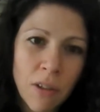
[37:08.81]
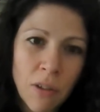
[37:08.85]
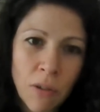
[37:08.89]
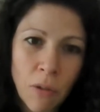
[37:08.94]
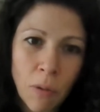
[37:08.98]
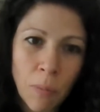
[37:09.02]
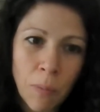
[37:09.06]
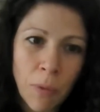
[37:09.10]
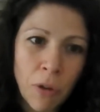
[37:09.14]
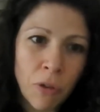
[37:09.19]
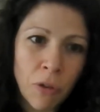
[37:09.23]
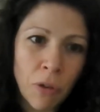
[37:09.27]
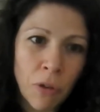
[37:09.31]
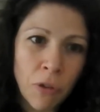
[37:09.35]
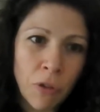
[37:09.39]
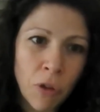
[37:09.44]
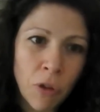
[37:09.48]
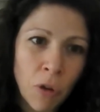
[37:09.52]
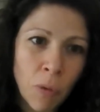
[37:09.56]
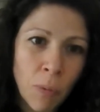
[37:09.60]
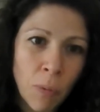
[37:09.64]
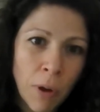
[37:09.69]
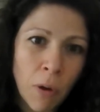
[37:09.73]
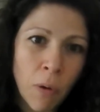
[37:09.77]
not mutual
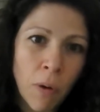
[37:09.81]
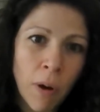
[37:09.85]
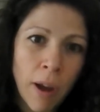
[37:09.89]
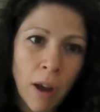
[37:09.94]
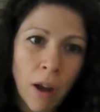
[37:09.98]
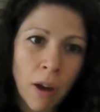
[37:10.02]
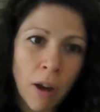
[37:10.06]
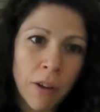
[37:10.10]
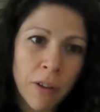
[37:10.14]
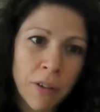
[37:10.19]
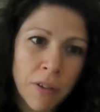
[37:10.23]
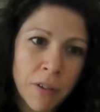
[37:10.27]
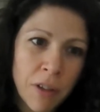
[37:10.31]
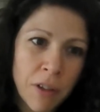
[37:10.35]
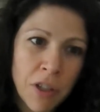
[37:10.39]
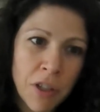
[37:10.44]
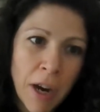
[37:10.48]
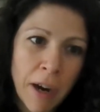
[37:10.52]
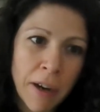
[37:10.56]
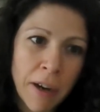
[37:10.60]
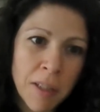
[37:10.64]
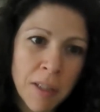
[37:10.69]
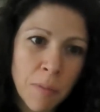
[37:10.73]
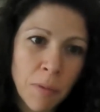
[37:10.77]
at all, but quite close to the
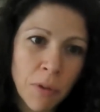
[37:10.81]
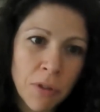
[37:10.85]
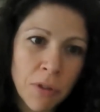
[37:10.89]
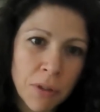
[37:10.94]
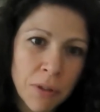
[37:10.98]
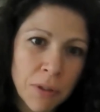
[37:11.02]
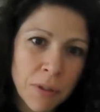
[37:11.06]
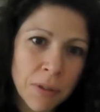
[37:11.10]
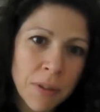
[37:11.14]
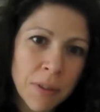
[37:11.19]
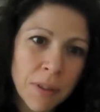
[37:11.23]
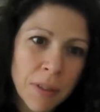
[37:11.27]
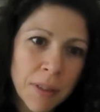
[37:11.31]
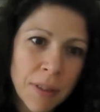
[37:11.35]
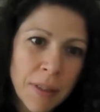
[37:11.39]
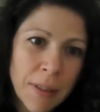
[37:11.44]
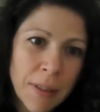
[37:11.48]
charity model.